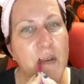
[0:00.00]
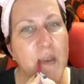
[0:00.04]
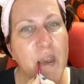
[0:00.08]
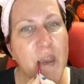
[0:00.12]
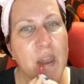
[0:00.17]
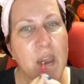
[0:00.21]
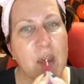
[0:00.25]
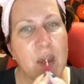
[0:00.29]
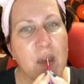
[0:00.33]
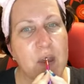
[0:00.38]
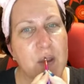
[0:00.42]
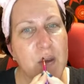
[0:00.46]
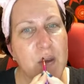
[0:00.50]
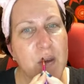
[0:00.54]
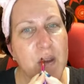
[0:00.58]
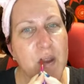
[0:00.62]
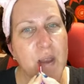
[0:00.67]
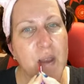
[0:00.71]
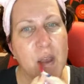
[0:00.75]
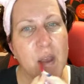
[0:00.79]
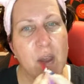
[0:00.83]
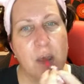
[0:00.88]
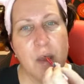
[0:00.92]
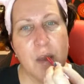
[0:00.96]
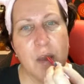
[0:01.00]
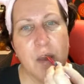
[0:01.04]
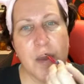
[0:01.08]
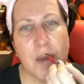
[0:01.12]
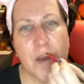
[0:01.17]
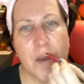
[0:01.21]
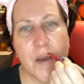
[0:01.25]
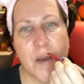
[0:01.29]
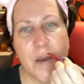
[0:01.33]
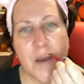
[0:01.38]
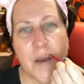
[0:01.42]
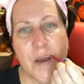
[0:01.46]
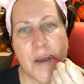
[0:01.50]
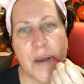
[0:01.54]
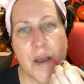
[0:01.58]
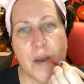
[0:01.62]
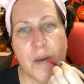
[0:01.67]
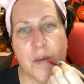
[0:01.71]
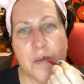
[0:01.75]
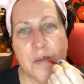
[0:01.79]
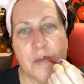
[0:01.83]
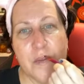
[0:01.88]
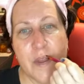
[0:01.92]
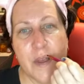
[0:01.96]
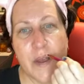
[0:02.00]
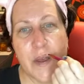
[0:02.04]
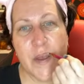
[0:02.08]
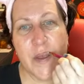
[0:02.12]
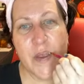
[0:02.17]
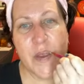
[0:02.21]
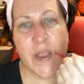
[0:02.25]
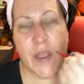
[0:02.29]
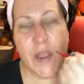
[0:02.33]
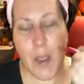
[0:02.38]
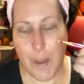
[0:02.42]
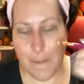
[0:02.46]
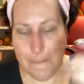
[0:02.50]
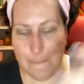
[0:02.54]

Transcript: And plus,